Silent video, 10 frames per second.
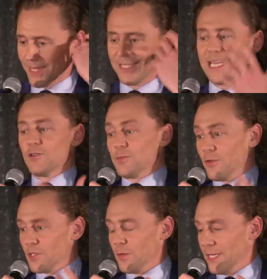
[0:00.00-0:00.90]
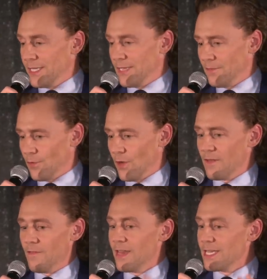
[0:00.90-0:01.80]
take responsibility for
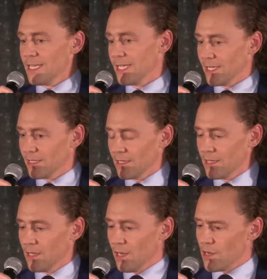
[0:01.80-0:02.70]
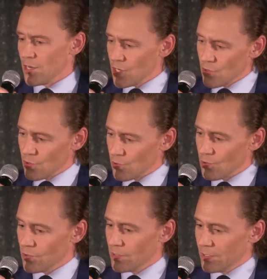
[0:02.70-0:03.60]
inventing
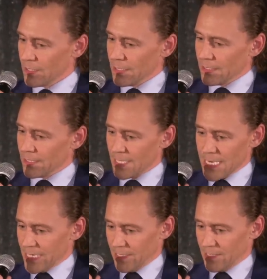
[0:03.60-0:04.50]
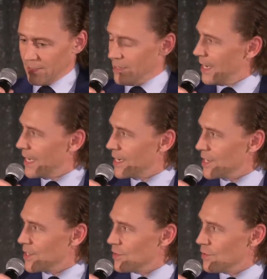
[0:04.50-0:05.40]
new things and
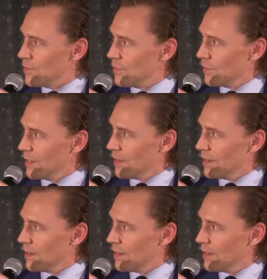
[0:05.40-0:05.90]
new